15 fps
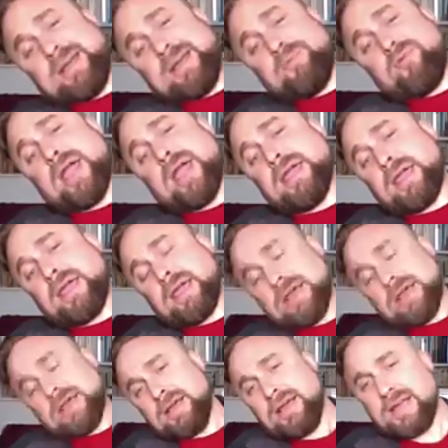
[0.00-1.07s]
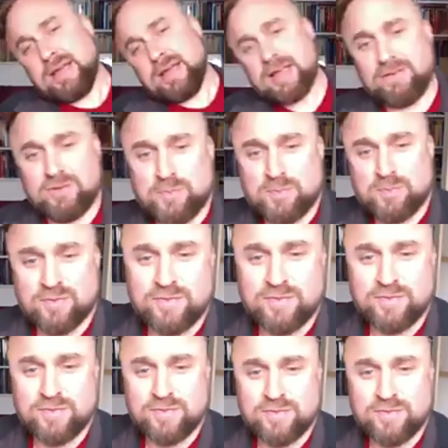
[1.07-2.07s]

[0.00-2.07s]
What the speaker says: a break. If you'd prefer to